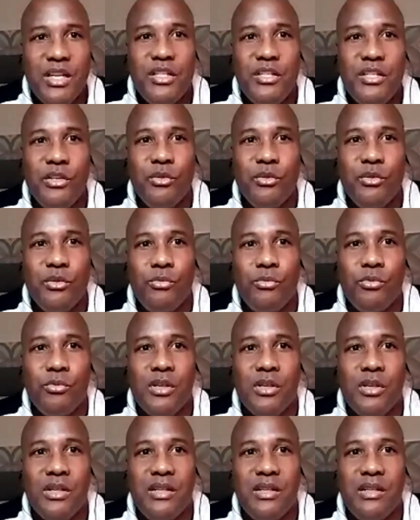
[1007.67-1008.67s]
you
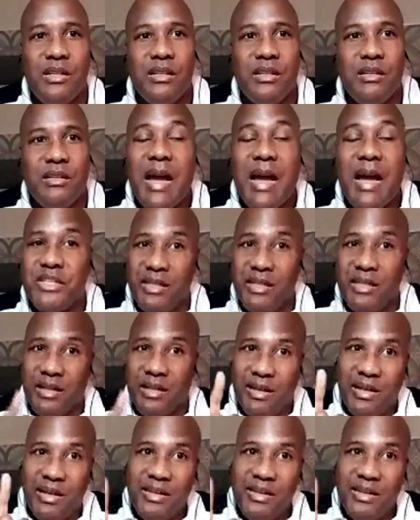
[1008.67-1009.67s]
would have to
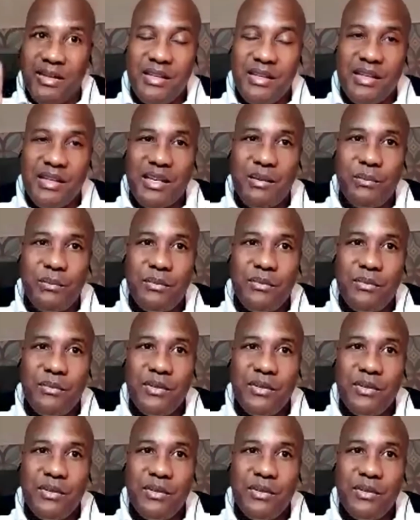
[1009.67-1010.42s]
declare the income,